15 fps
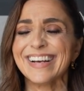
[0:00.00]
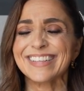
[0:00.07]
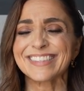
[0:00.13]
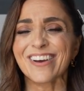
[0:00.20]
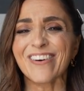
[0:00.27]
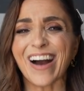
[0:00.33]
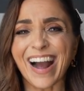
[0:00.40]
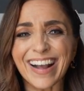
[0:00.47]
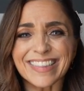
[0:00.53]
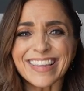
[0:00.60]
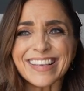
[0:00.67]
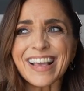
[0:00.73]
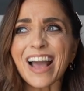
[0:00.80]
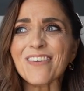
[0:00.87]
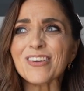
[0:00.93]
So I
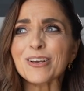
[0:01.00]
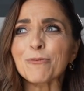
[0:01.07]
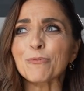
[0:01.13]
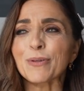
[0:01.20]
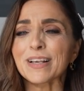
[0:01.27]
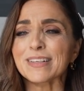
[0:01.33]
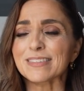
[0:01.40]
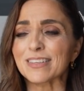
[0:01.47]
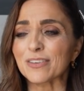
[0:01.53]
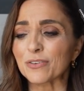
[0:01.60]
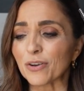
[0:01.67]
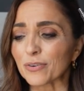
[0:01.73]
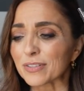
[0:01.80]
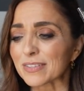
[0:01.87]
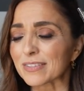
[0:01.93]
think having a place that you
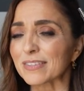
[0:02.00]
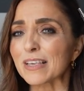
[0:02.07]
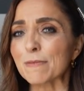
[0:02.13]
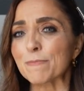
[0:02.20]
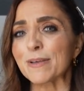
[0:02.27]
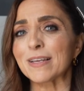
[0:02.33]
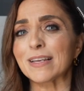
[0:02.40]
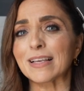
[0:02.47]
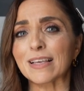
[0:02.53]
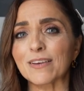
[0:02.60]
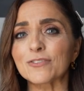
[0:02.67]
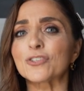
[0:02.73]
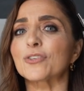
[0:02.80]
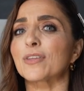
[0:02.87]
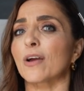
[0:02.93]
go to sleep in and
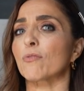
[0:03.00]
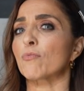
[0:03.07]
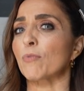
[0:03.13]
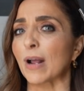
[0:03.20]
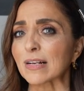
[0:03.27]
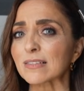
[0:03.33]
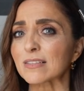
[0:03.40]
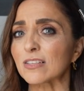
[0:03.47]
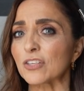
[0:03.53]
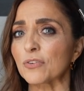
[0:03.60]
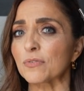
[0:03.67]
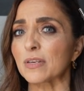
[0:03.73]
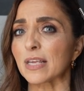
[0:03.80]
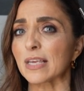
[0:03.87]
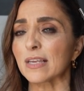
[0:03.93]
gives you that rest that
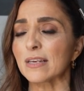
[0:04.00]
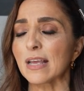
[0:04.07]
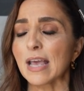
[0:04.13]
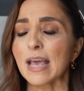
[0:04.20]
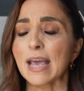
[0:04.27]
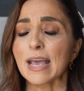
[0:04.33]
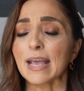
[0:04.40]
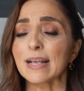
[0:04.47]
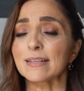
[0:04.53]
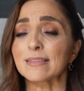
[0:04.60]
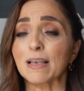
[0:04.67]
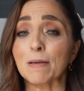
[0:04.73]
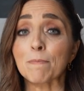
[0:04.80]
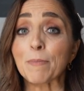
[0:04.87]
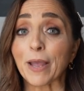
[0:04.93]
you need is
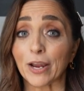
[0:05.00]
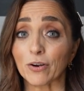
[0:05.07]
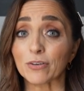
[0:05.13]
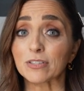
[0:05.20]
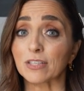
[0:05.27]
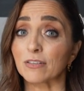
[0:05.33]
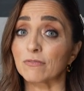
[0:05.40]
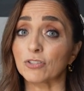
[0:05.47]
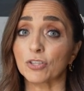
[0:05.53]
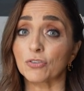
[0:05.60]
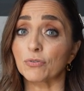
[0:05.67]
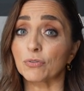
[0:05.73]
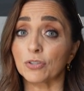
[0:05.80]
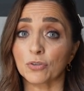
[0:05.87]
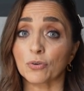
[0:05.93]
imperative to
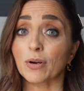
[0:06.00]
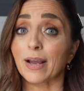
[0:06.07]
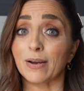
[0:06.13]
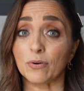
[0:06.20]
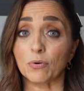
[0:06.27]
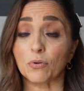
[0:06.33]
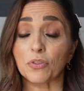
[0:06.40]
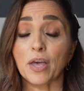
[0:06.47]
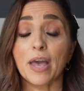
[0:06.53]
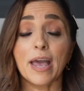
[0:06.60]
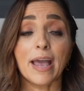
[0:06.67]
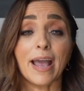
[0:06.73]
your health.